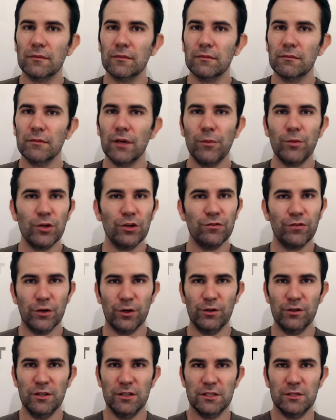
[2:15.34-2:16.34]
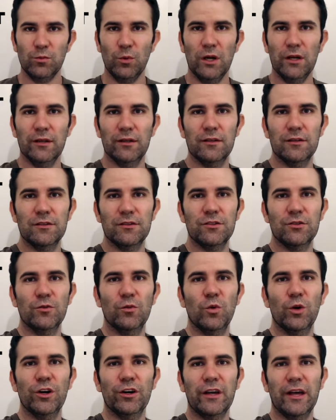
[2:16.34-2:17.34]
Maybe you've heard this one, to
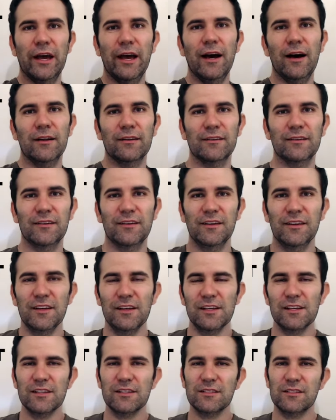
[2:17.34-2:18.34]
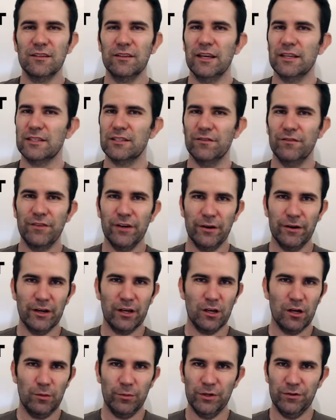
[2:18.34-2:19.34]
work out. So that's a
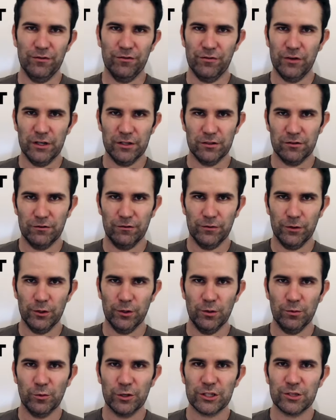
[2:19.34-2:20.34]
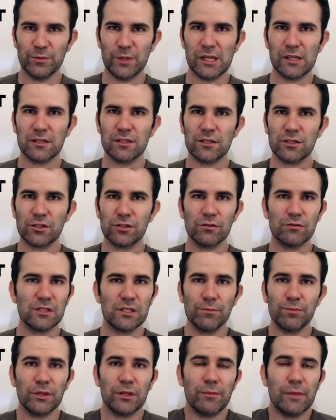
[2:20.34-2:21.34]
very common phrasal verb, which means to
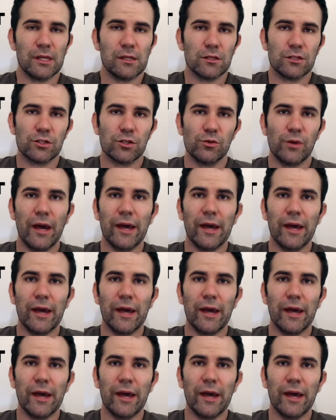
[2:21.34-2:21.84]
simply means to